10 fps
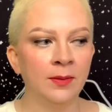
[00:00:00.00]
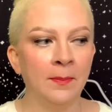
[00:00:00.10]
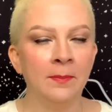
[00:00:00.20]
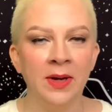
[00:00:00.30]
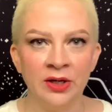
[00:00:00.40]

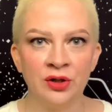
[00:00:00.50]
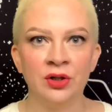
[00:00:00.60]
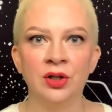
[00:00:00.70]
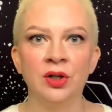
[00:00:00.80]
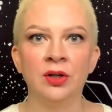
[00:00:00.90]

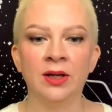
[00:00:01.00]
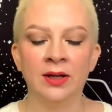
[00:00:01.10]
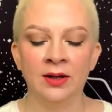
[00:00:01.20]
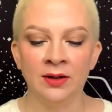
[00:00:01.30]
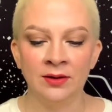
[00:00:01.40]
measured
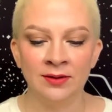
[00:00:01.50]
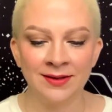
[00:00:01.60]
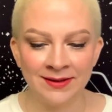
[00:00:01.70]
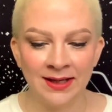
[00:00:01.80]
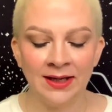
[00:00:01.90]
and
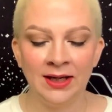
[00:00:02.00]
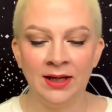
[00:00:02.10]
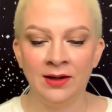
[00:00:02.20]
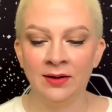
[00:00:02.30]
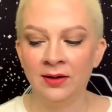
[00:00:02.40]

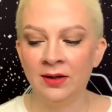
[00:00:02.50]
steady.